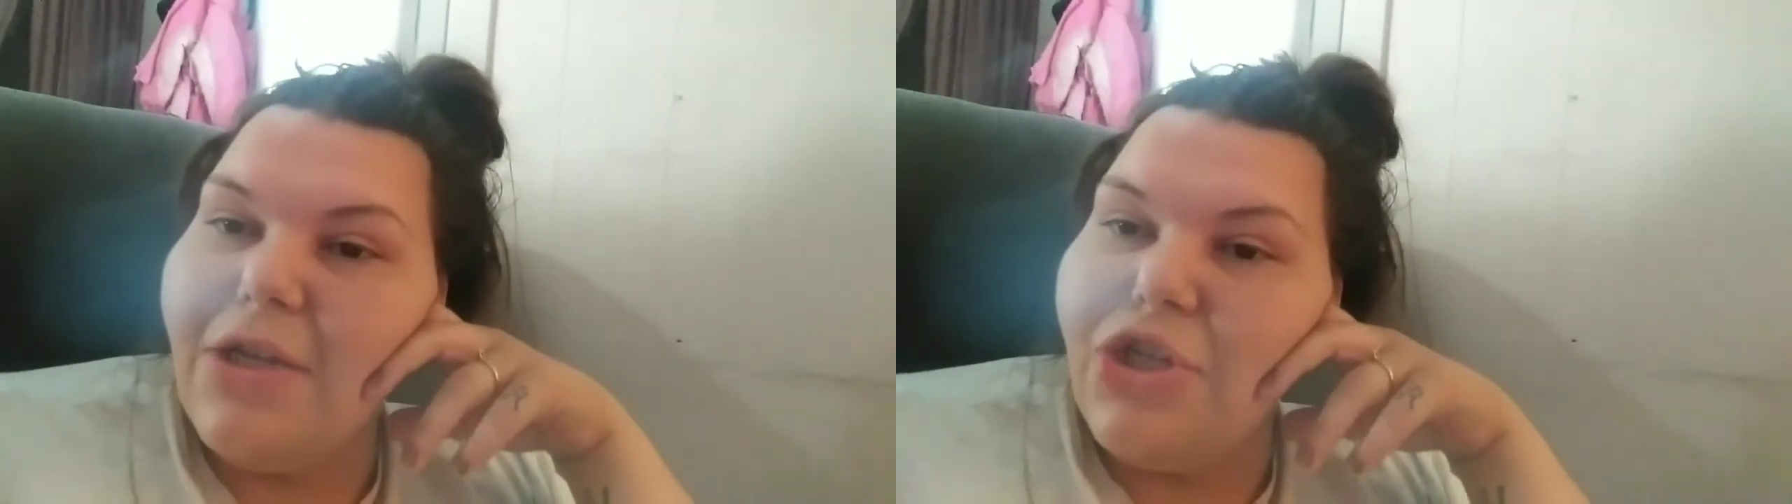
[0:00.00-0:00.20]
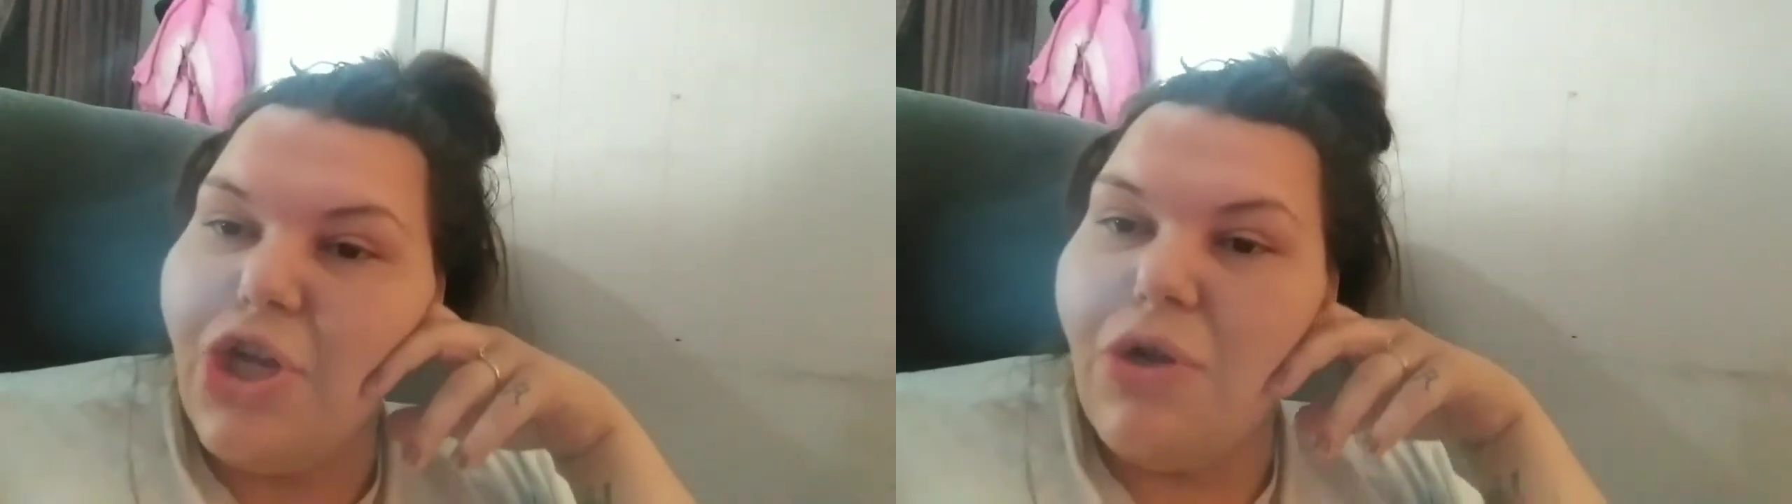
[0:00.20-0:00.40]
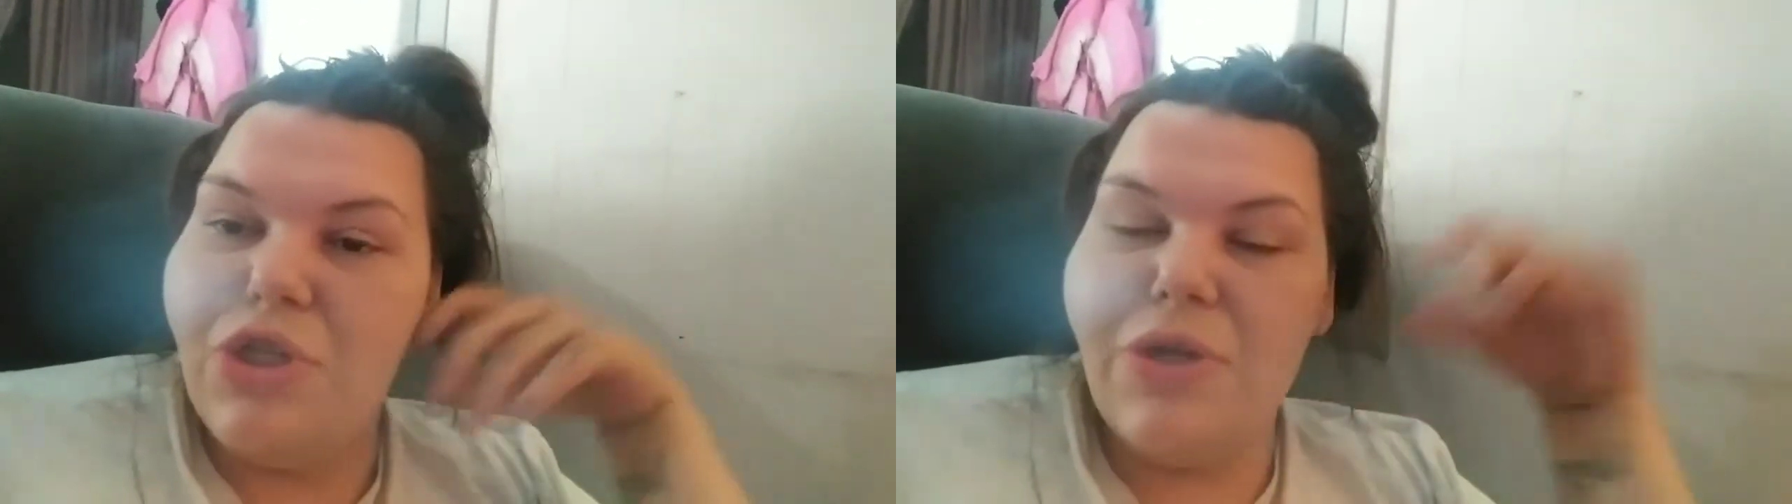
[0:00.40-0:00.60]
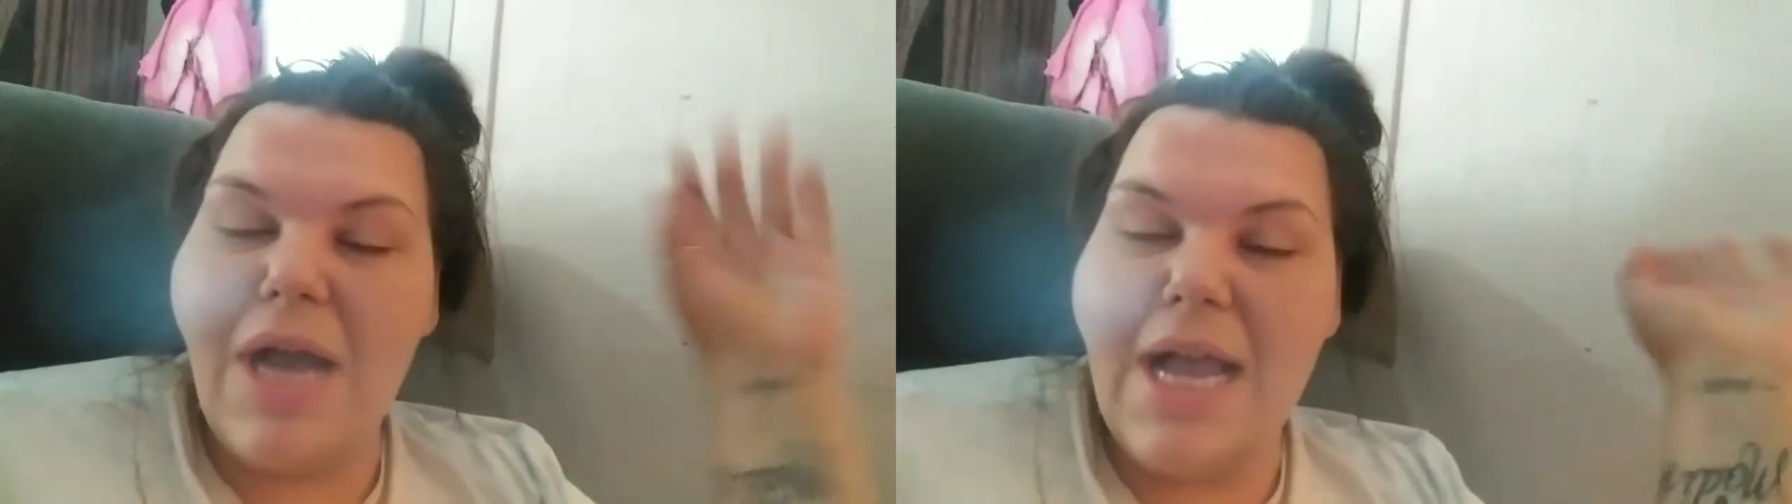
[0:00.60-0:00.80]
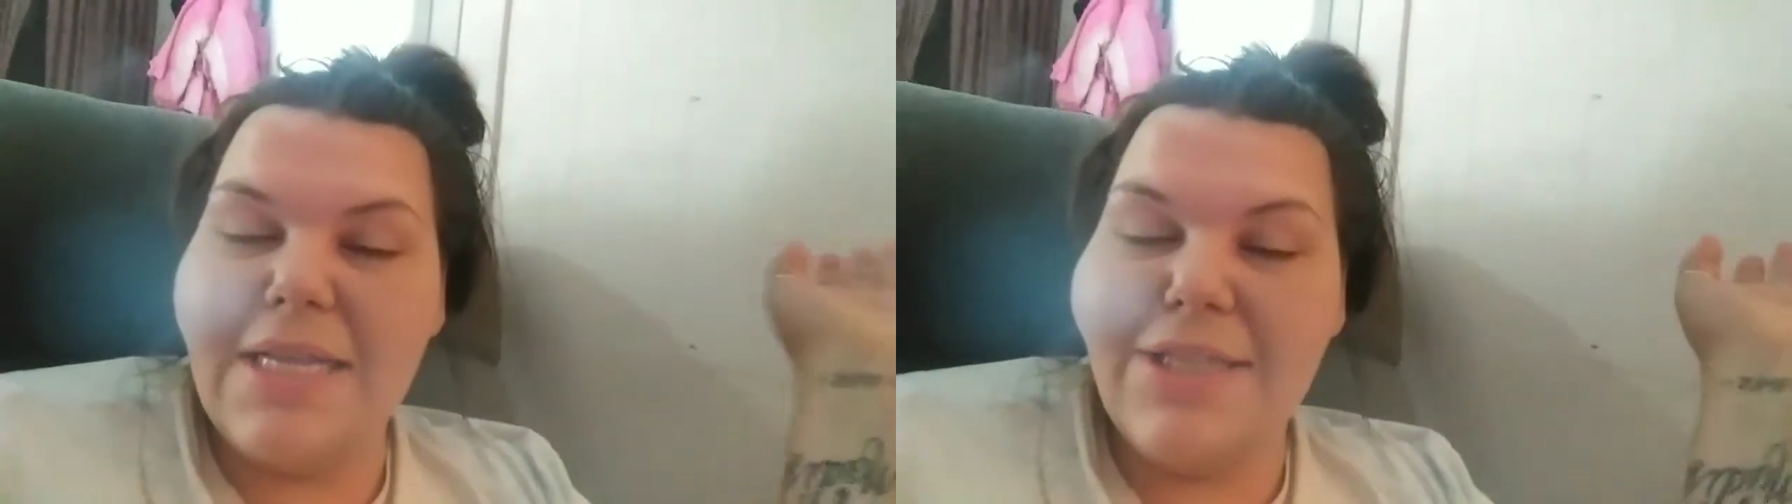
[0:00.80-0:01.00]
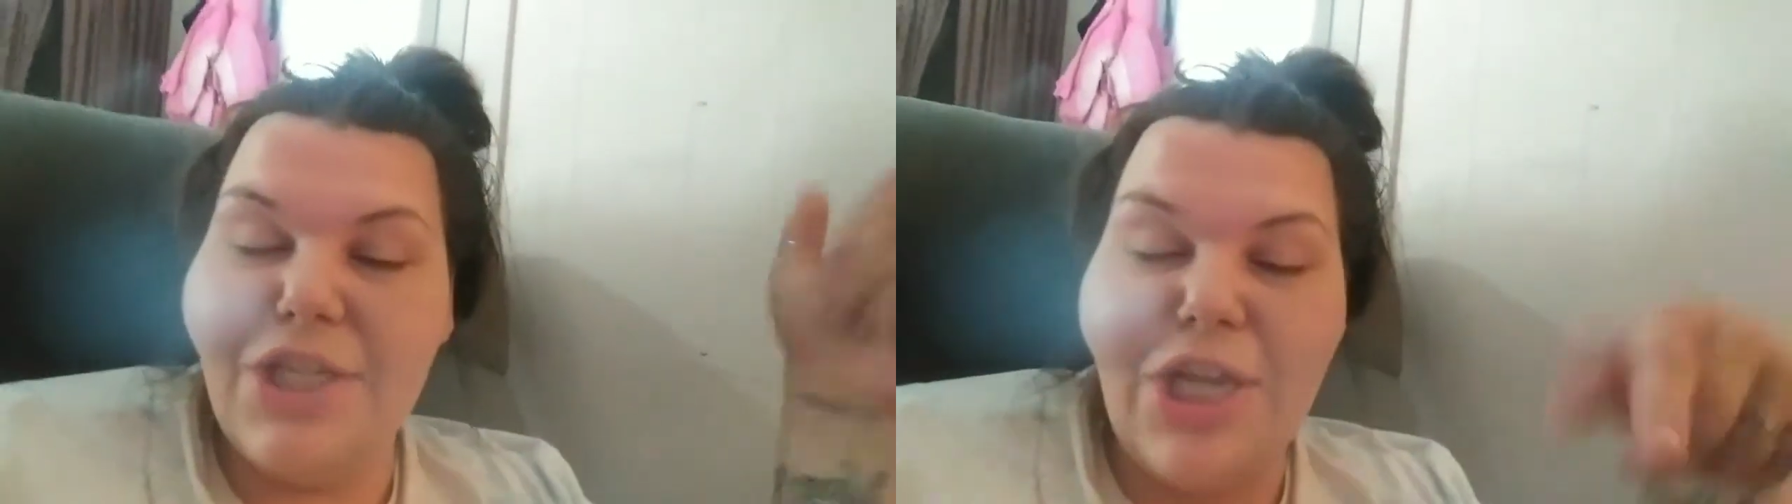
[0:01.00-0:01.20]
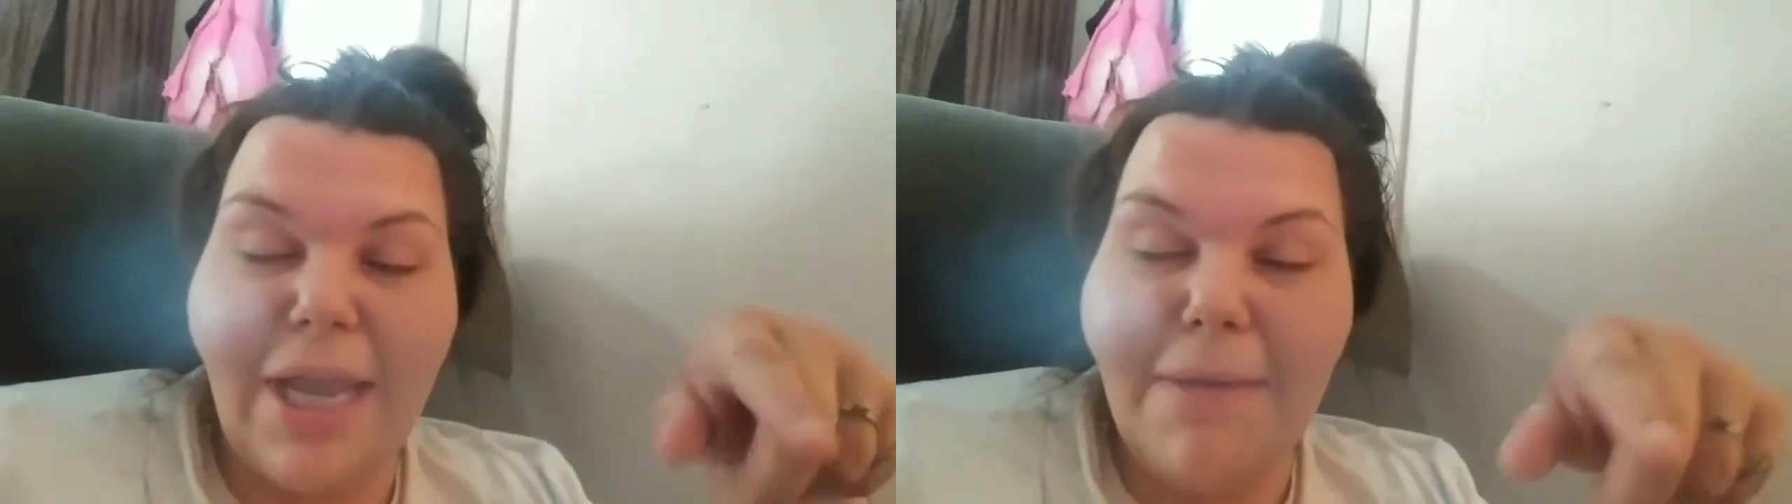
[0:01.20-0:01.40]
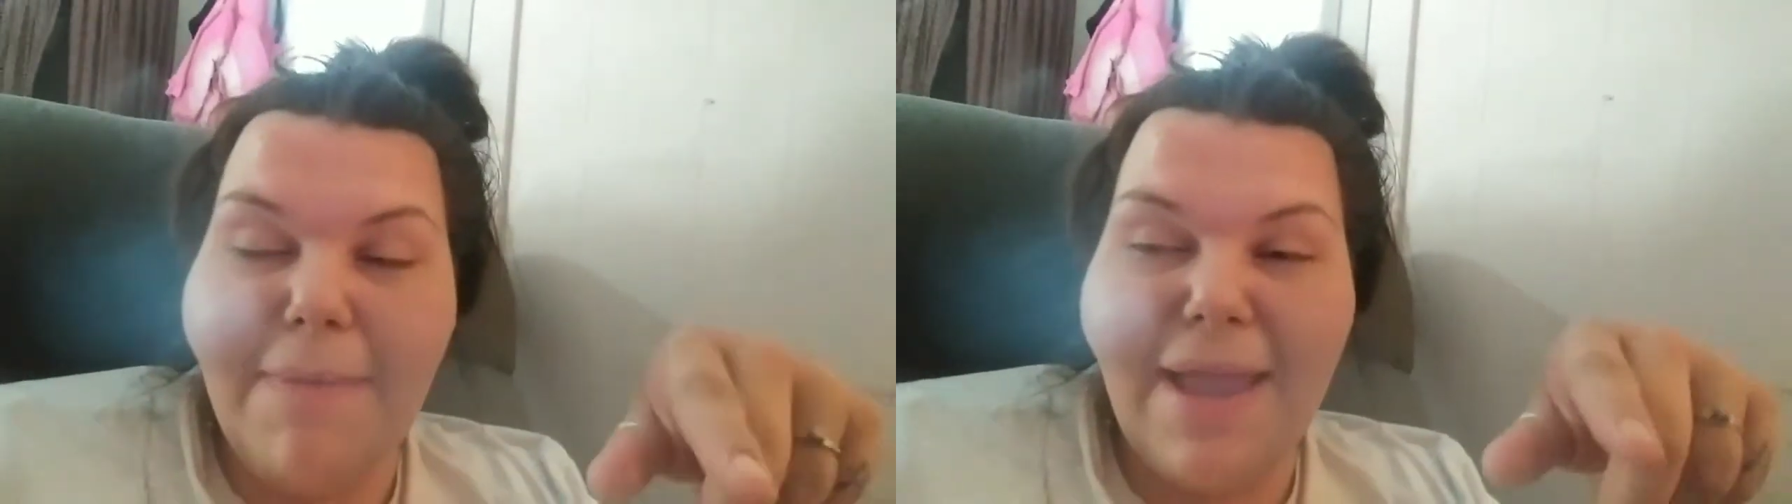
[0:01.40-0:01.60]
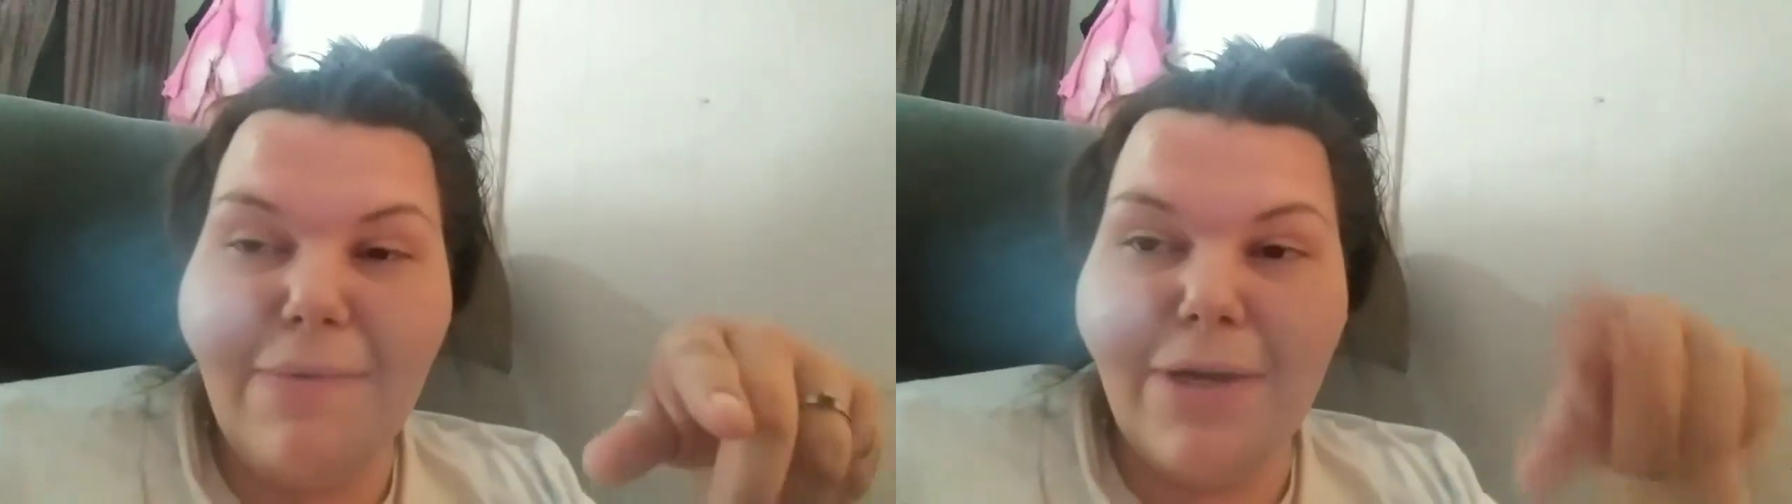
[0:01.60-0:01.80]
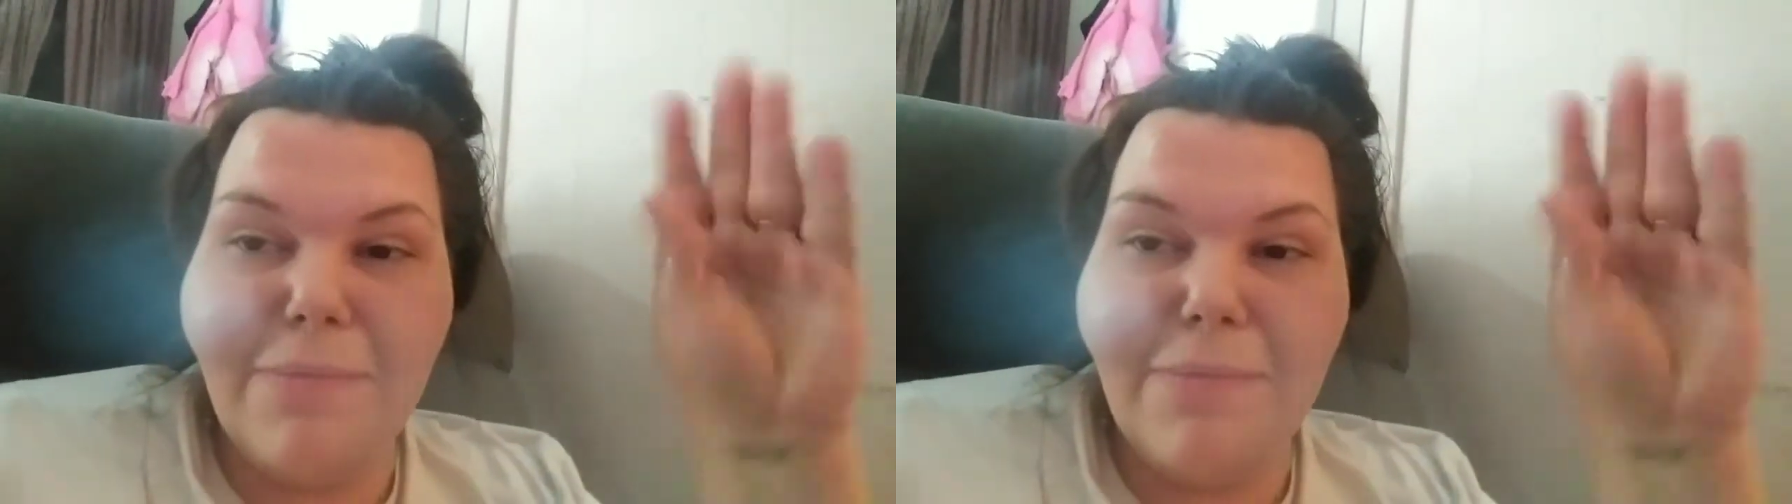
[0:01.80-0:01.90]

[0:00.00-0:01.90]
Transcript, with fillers: showed you guys the chicken bake